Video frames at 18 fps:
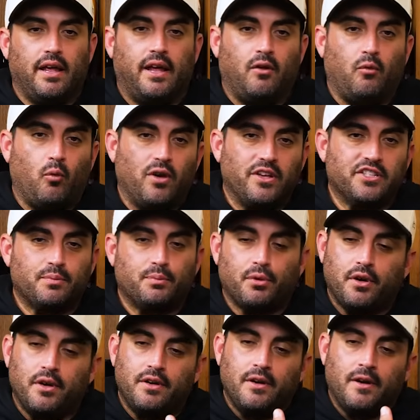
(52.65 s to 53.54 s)
and
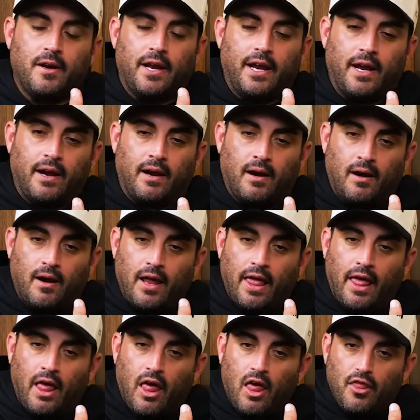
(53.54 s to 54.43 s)
whisper in your ear,
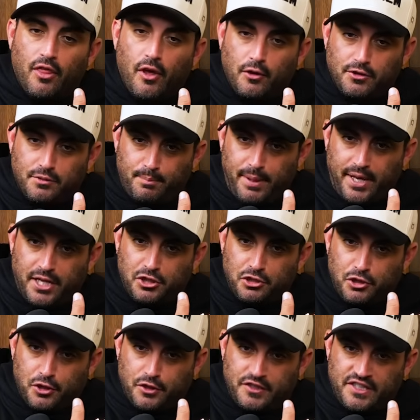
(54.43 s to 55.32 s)
those
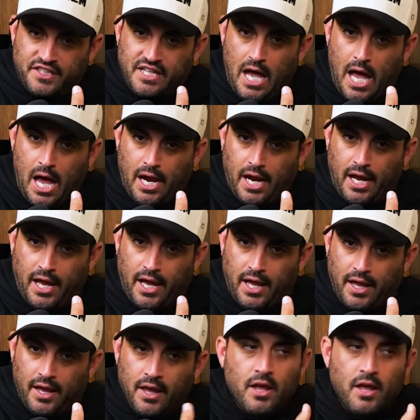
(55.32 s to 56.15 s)
pictures suck.